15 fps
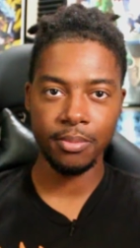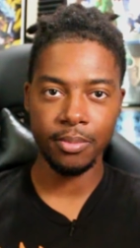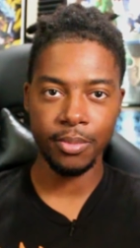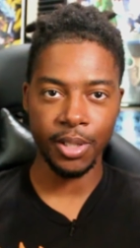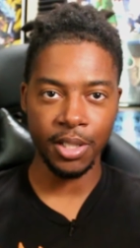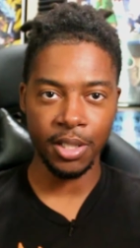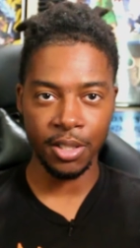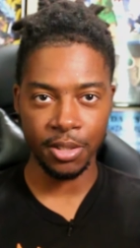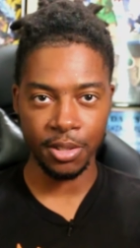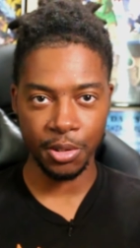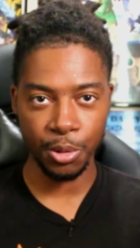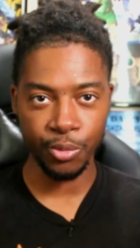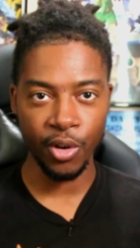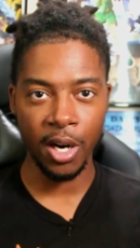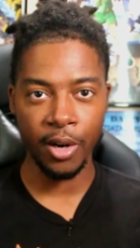because
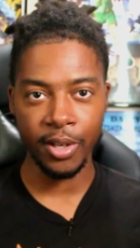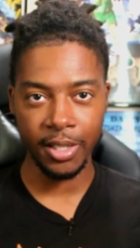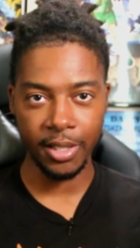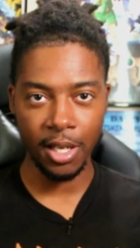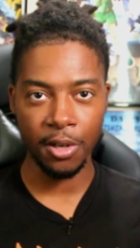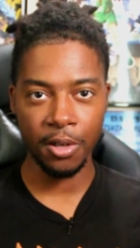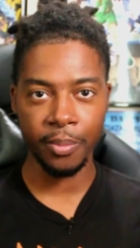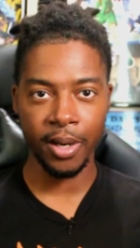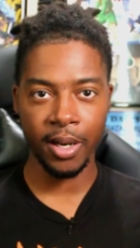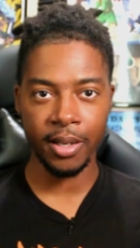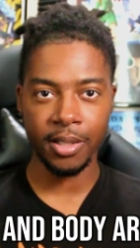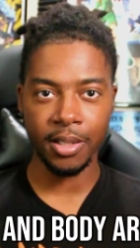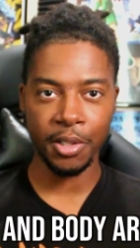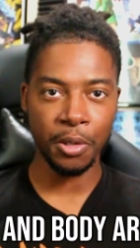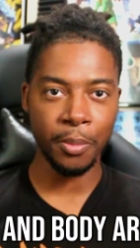you've already thought about
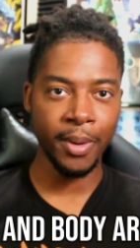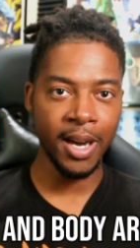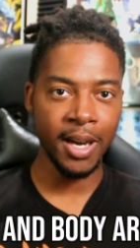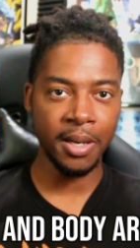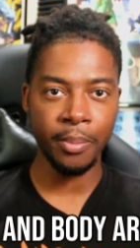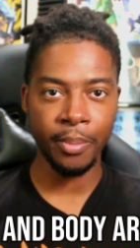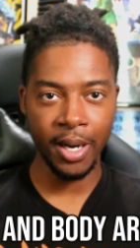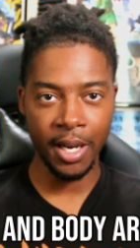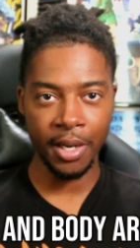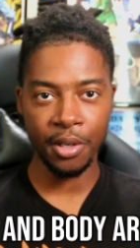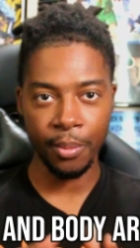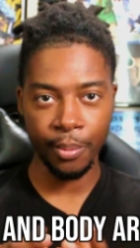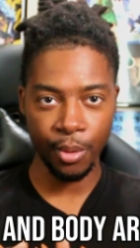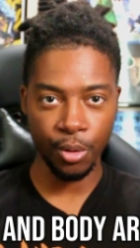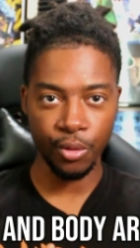it and your mind and body are
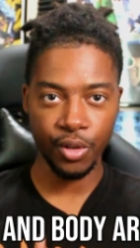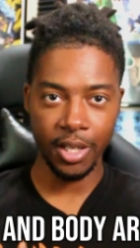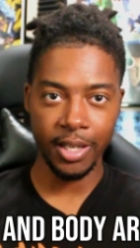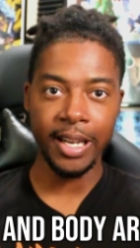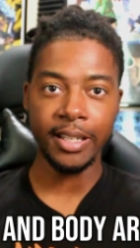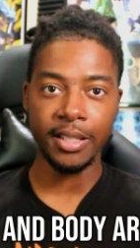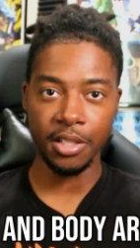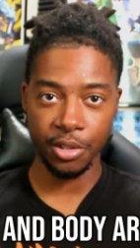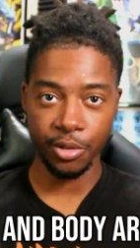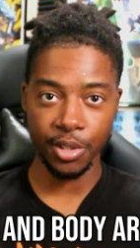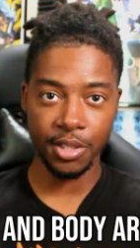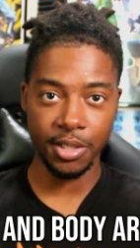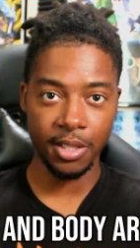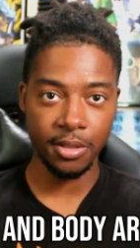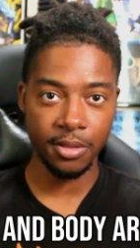both connected to
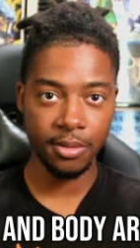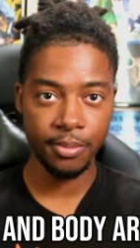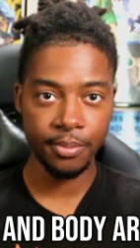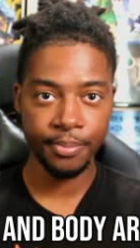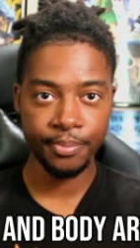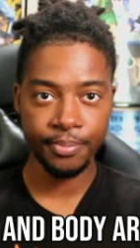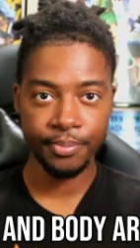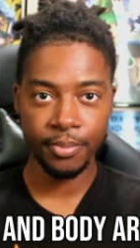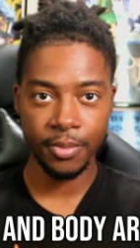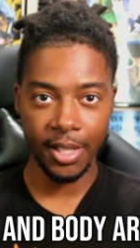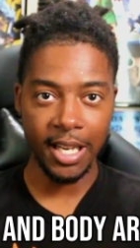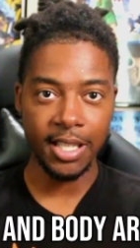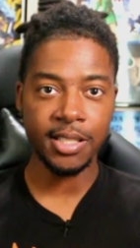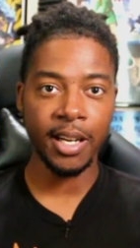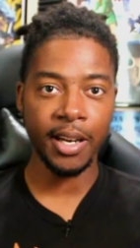each other.
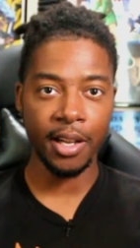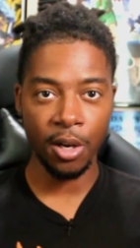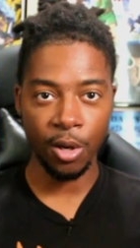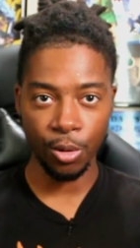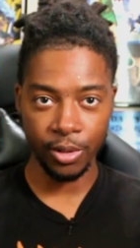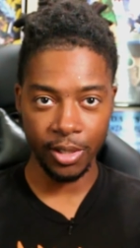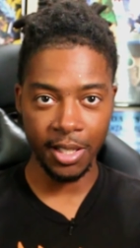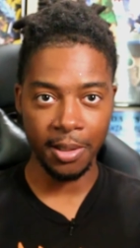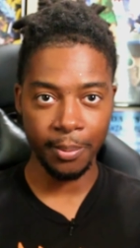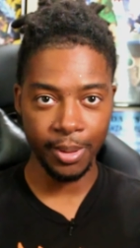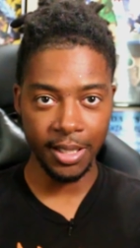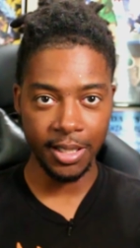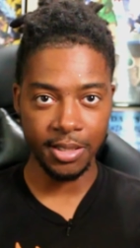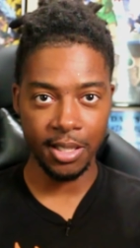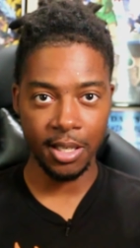That's how that whole thing
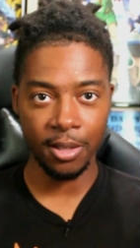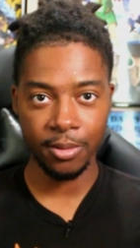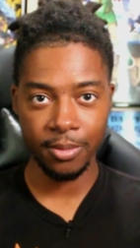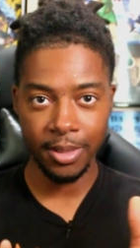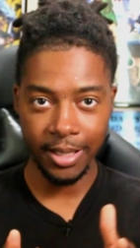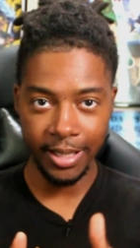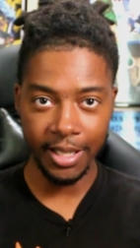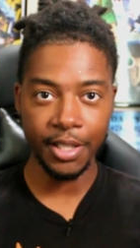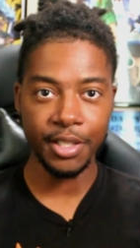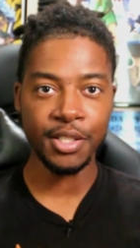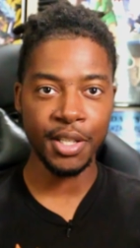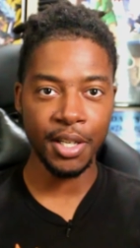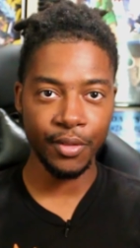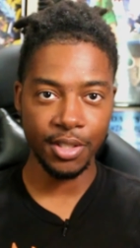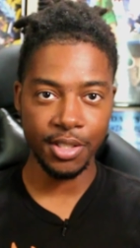plays out each
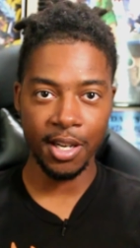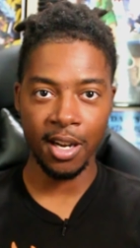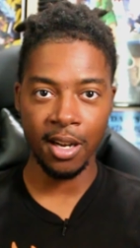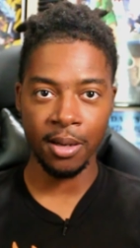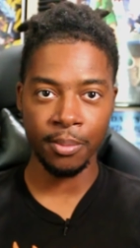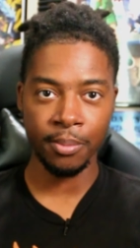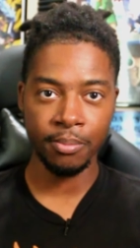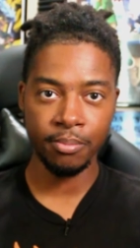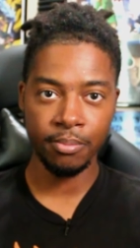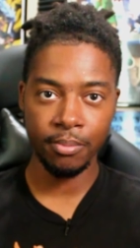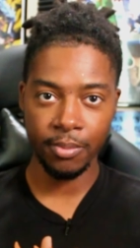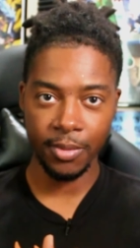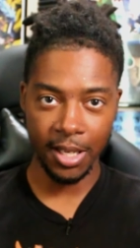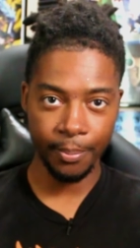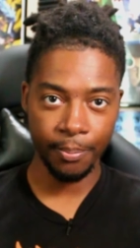and every time
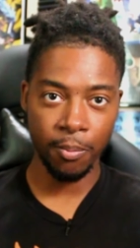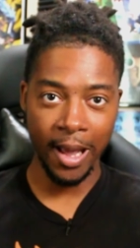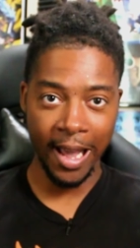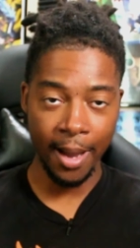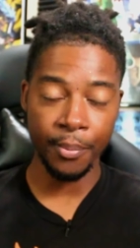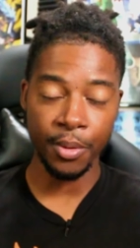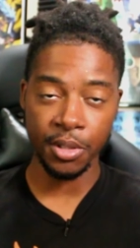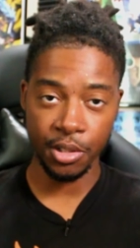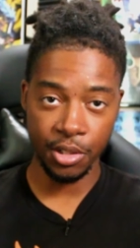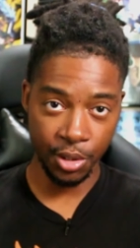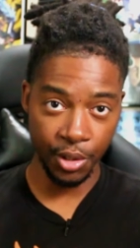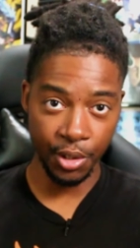that happens to